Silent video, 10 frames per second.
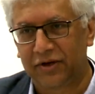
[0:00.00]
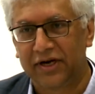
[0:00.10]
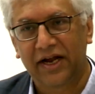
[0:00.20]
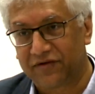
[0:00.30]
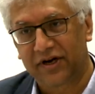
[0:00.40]
We're
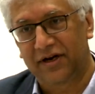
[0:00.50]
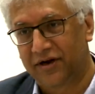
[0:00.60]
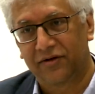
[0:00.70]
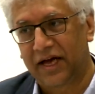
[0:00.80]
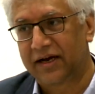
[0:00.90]
never going to
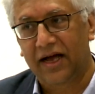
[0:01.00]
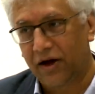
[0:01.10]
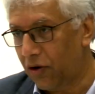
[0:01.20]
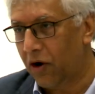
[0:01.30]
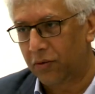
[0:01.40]
know that
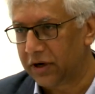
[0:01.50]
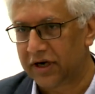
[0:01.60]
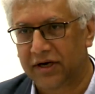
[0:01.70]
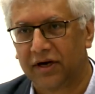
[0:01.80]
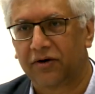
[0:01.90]
now. All we're
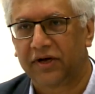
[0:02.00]
going to know